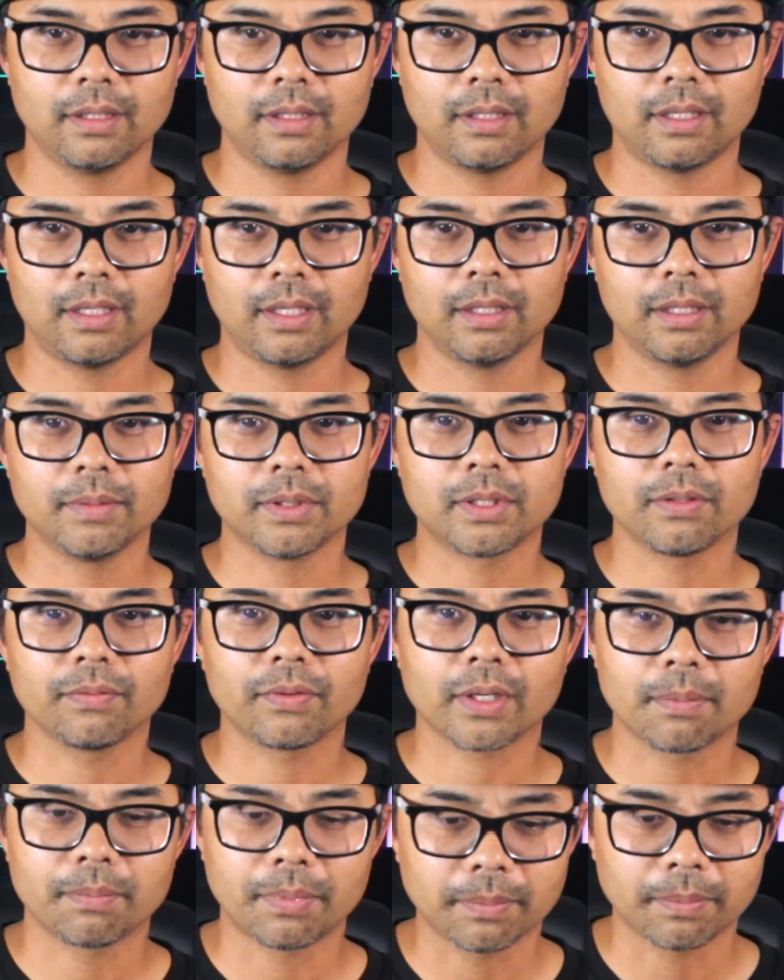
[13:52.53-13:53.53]
all right, let me see
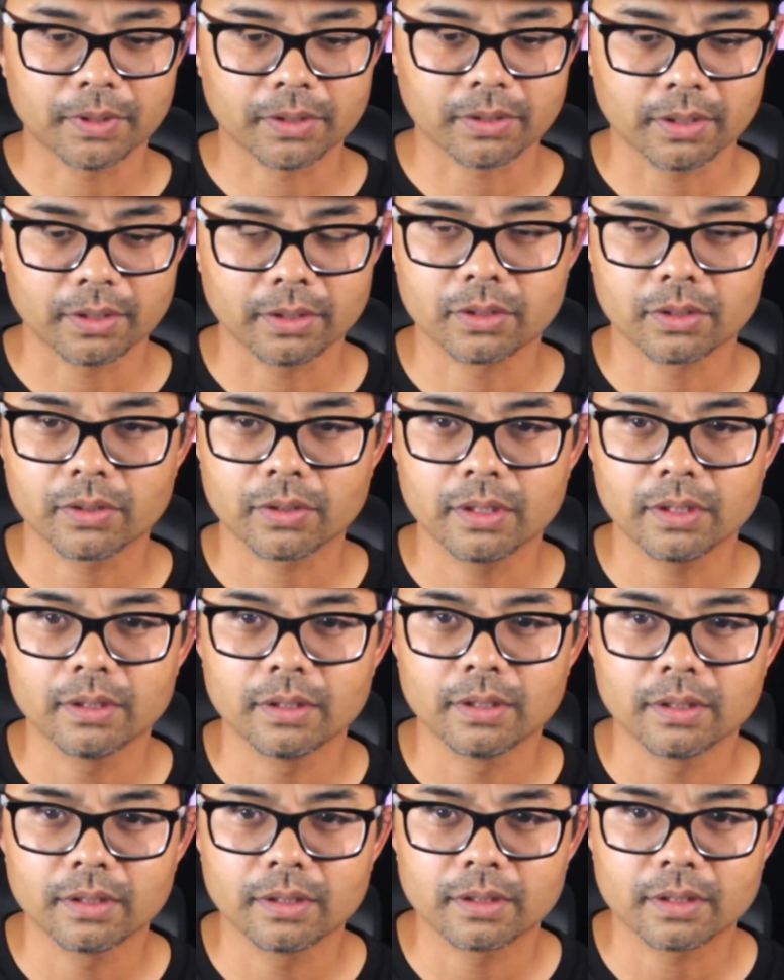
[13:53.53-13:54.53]
if I can pop this on the screen.
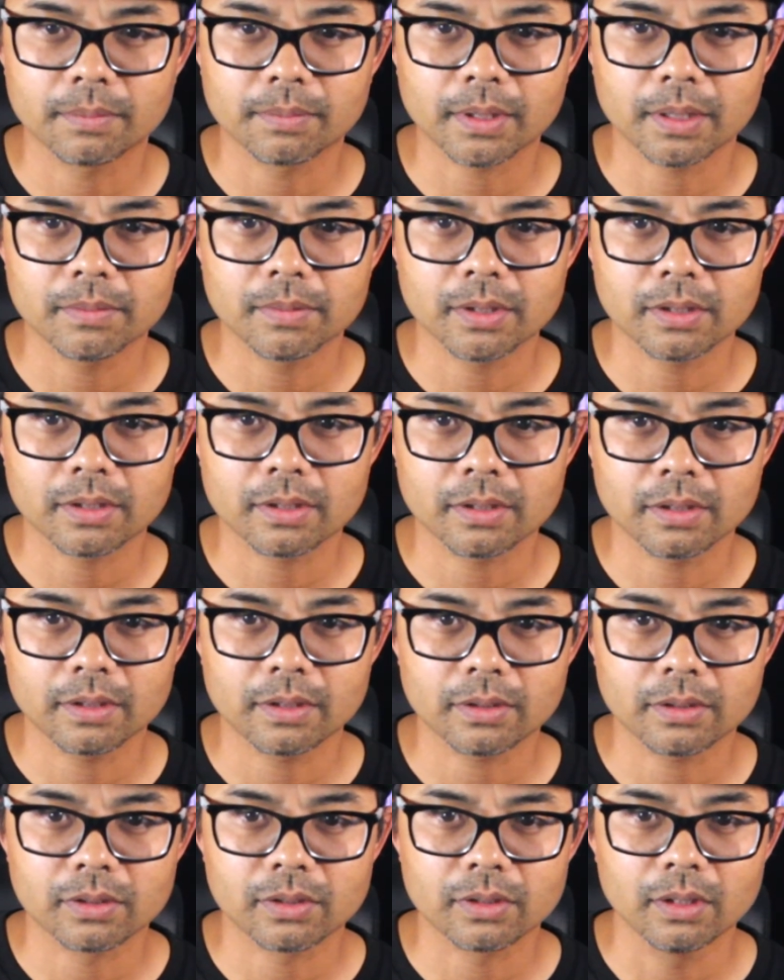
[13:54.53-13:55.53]
Sometimes it's a
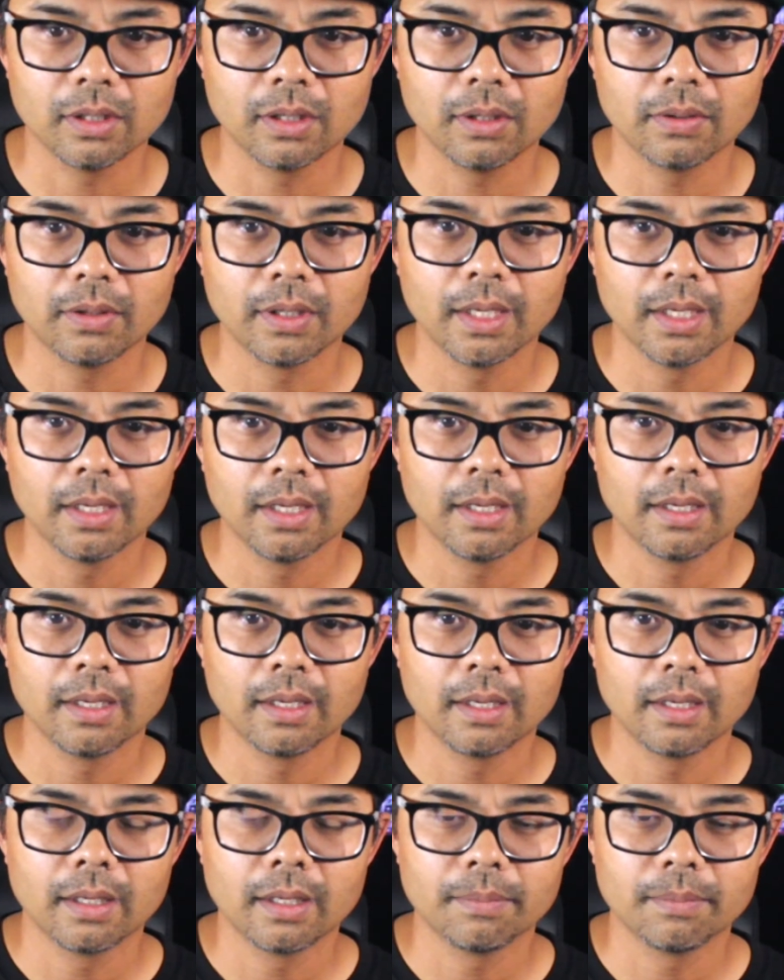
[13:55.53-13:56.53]
little slow,
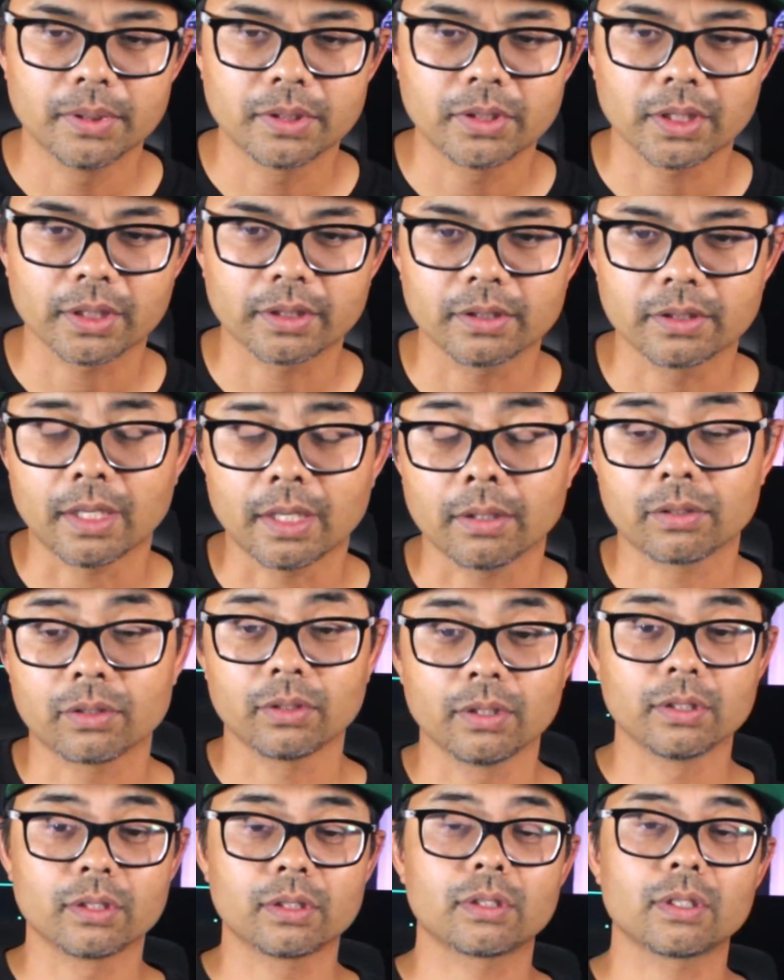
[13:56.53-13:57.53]
but check this out.
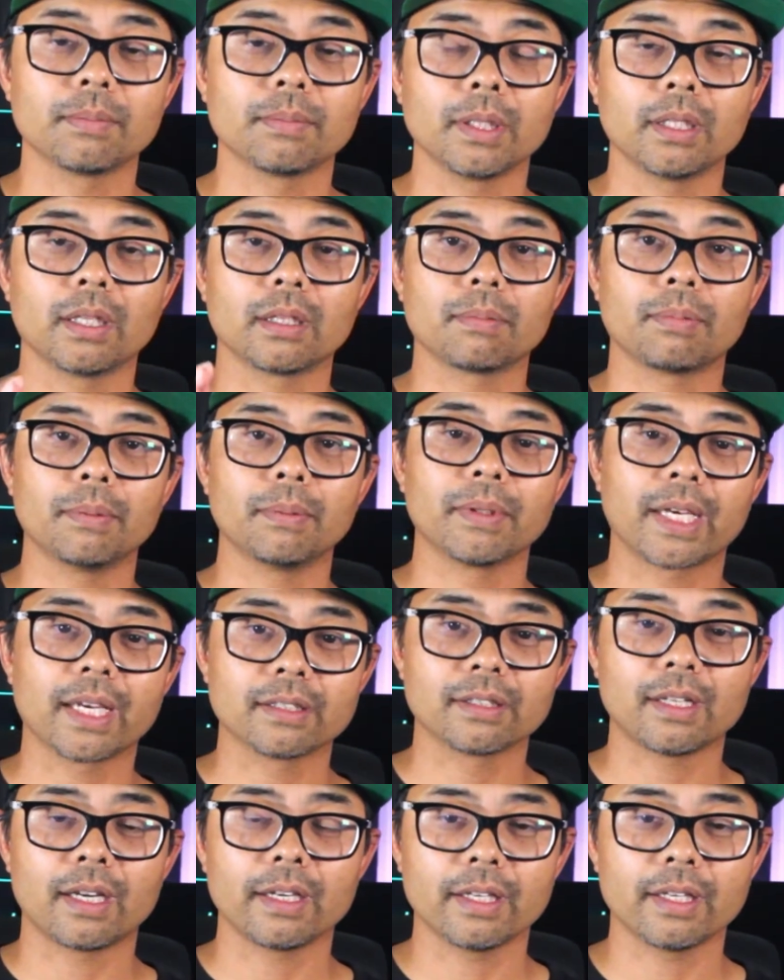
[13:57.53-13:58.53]
So this is something that the public
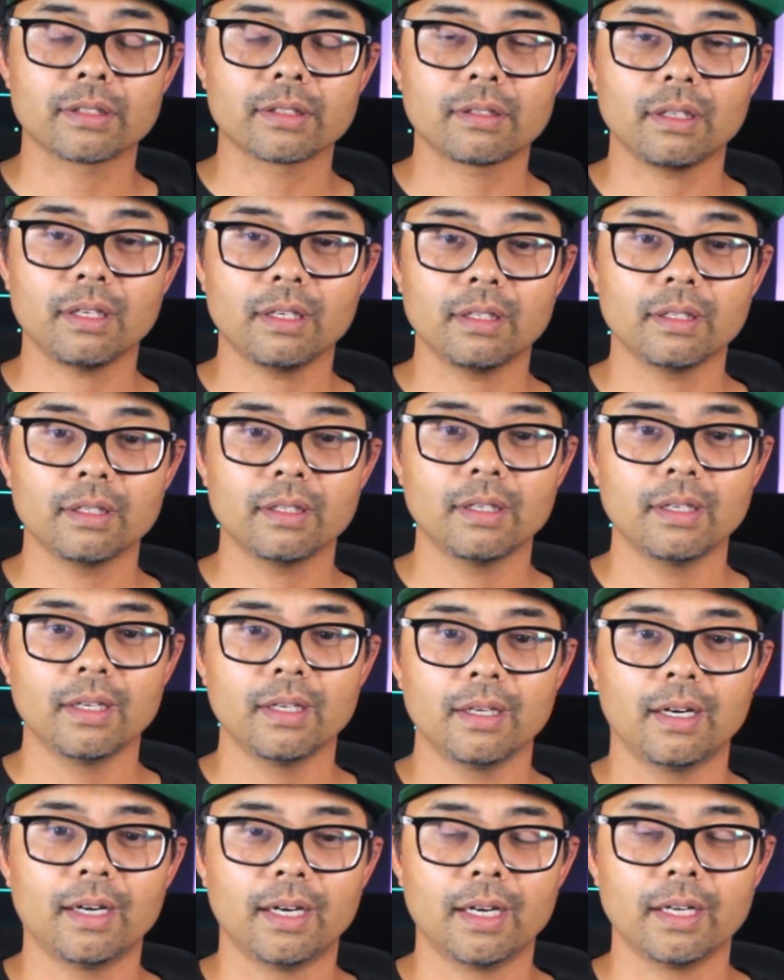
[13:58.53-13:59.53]
has not yet seen.
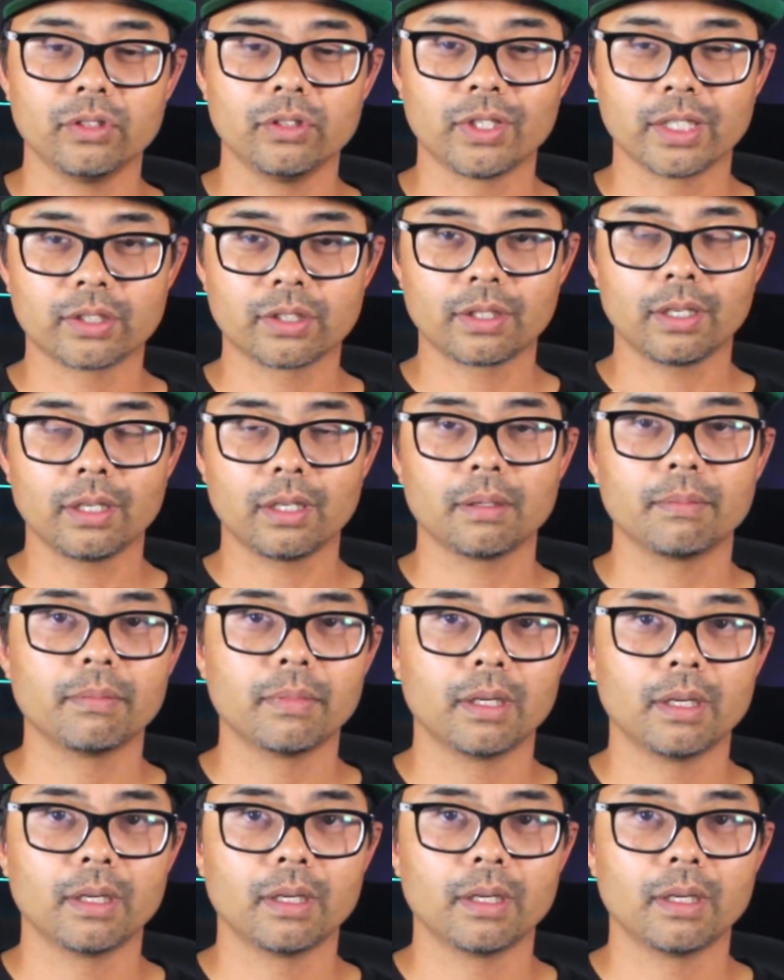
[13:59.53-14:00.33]
You guys are getting a